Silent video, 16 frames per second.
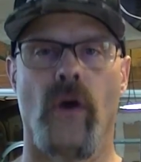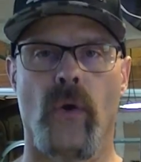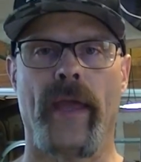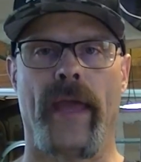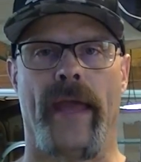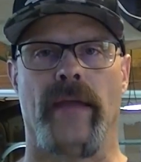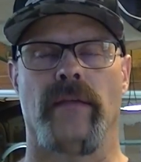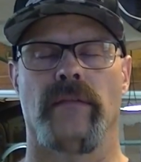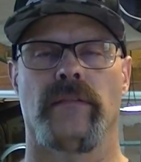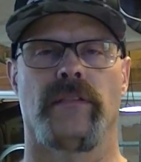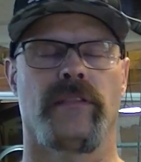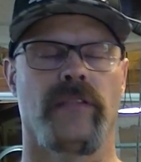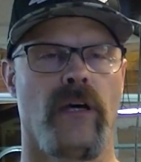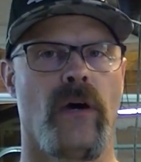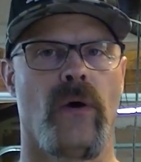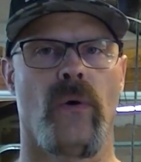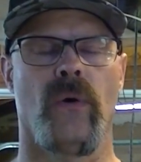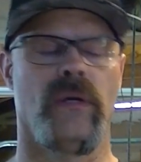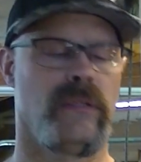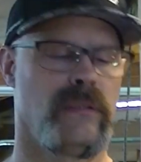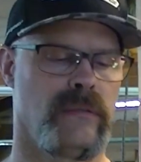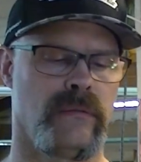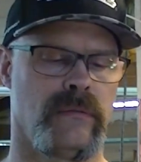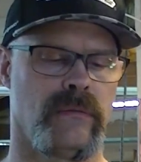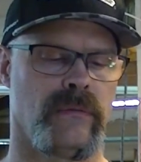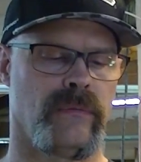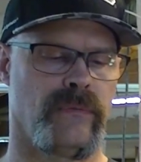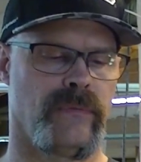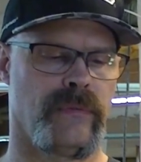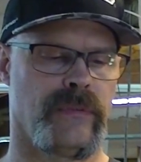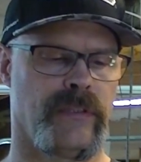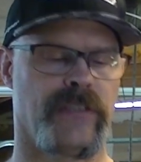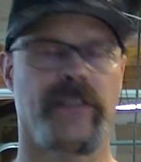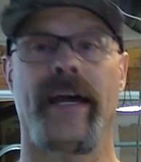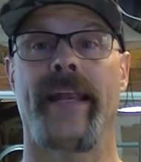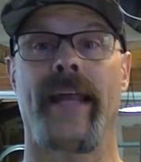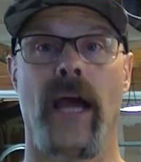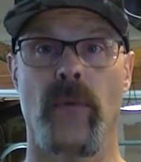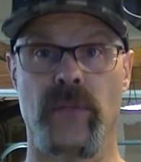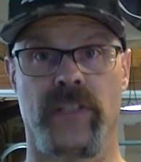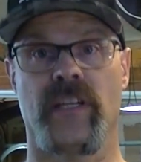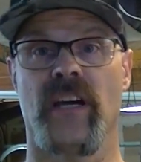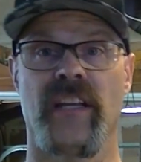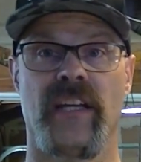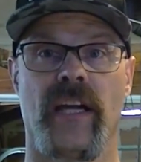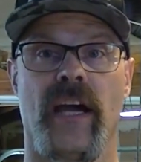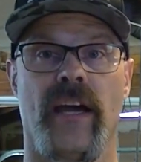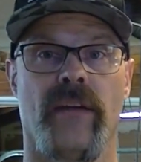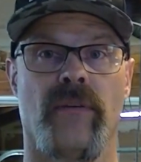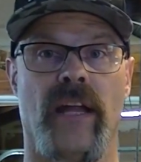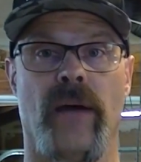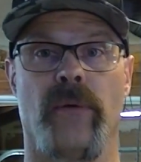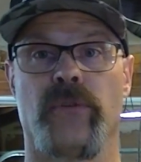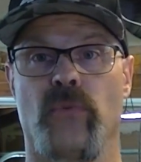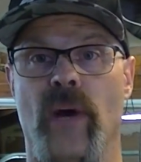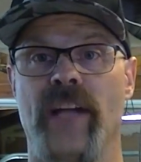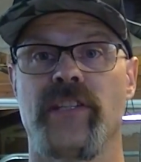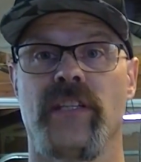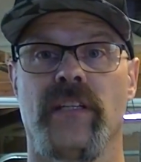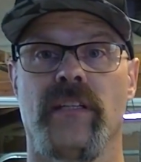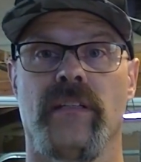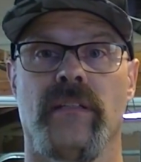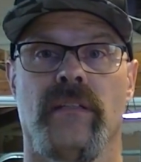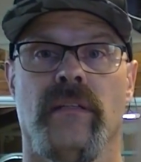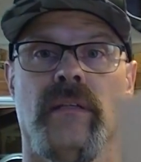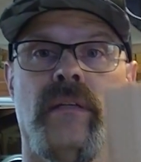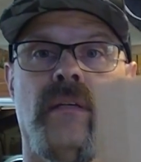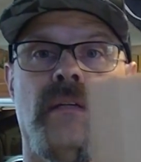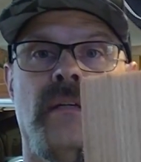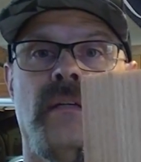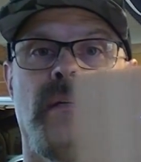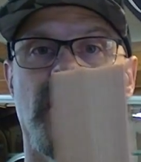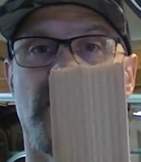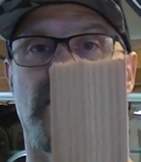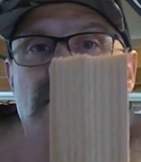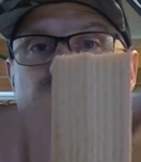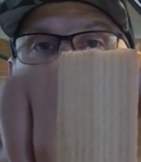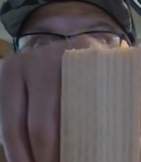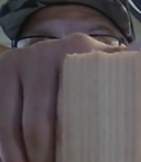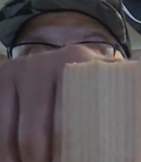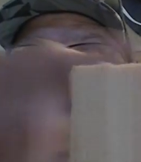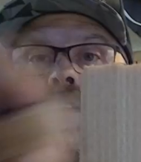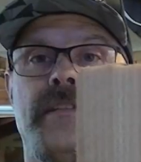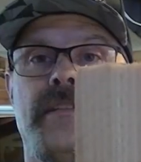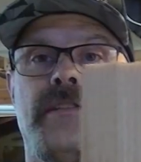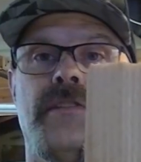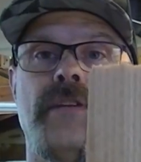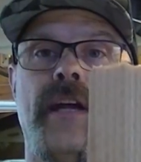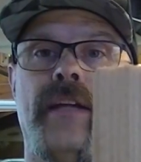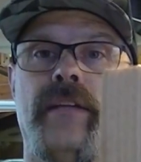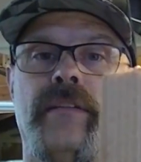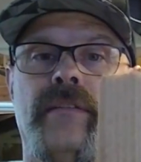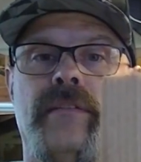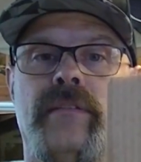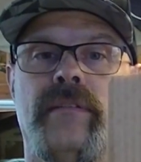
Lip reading: Okay, so the side I was cutting on, that I was watching, it's nice and straight.